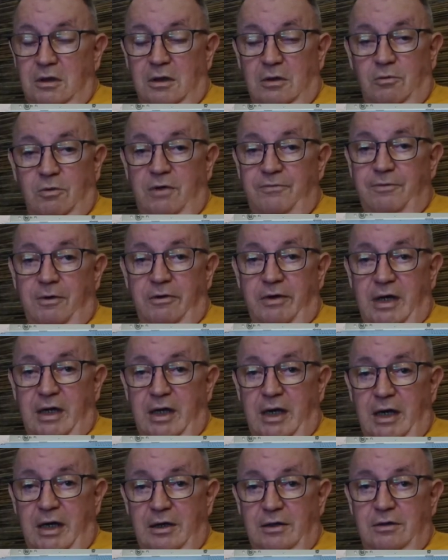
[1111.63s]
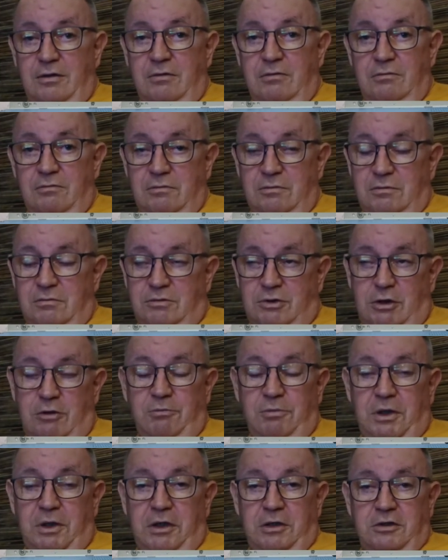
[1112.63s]
We've already had 2
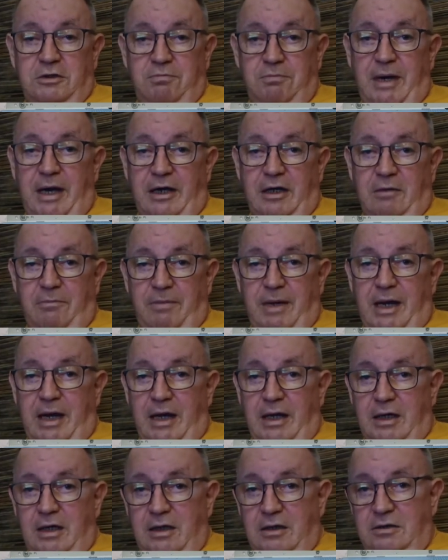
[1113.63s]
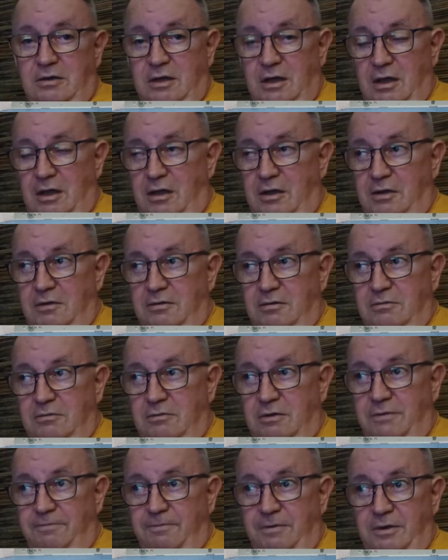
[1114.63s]
months back to back at
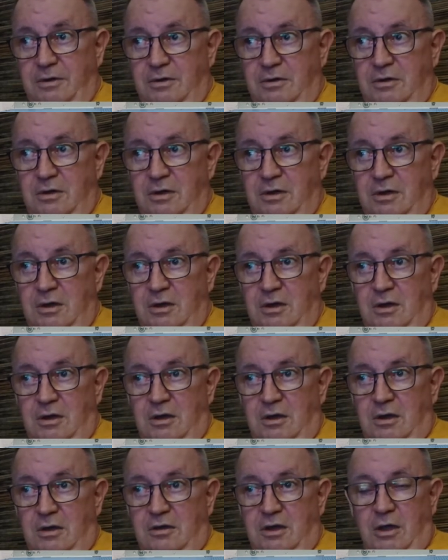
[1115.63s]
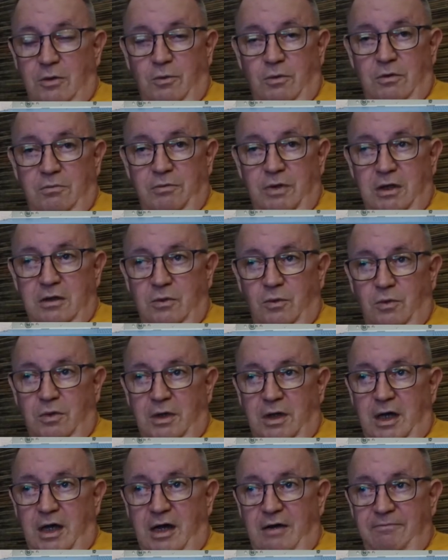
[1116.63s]
roughly, I think 1 month at
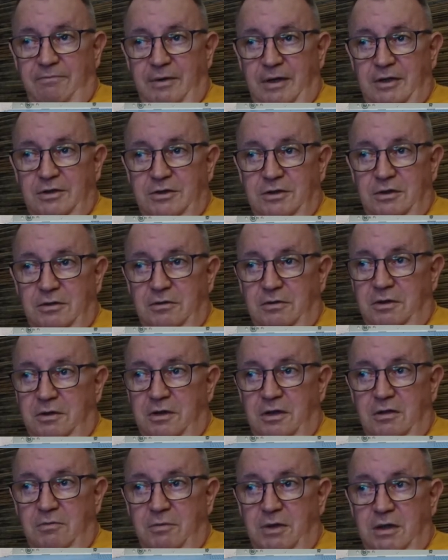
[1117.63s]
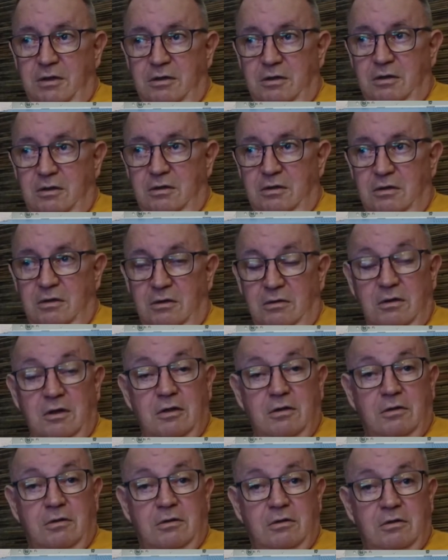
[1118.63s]
1.5 peso, and another month at
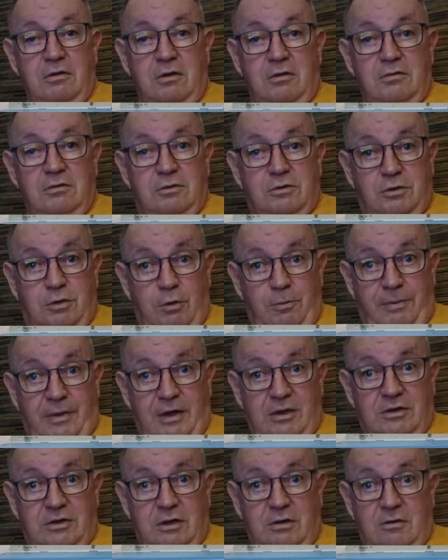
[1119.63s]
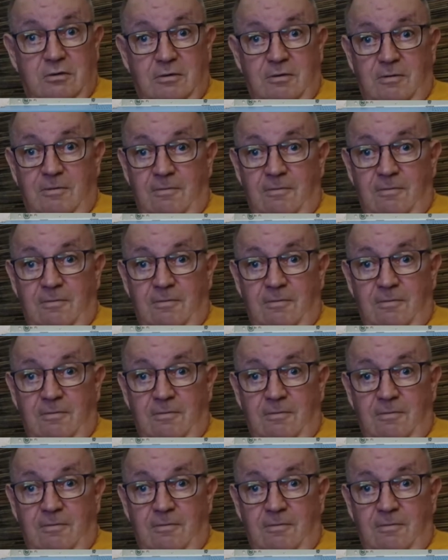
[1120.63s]
another 2 peso.